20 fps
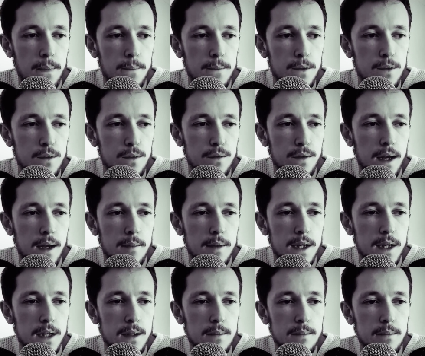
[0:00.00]
your
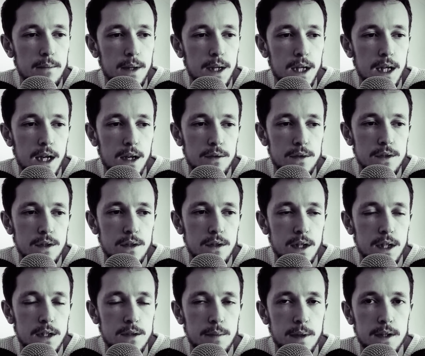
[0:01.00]
family may have certain
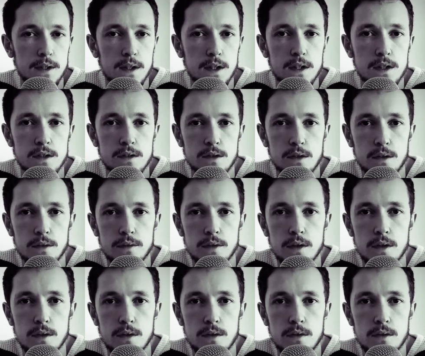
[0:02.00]
expectations of
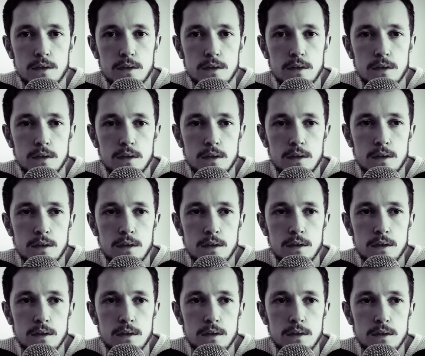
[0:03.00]
you
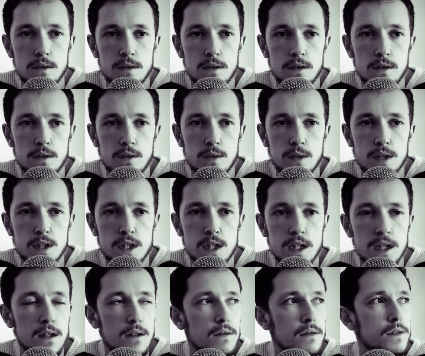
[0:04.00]
to
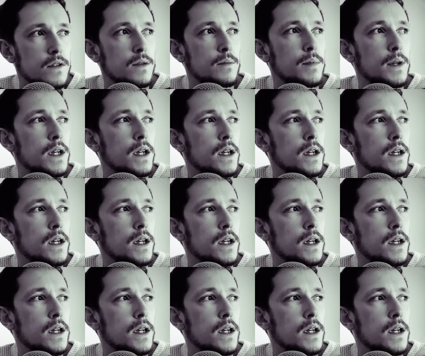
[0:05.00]
achieve, to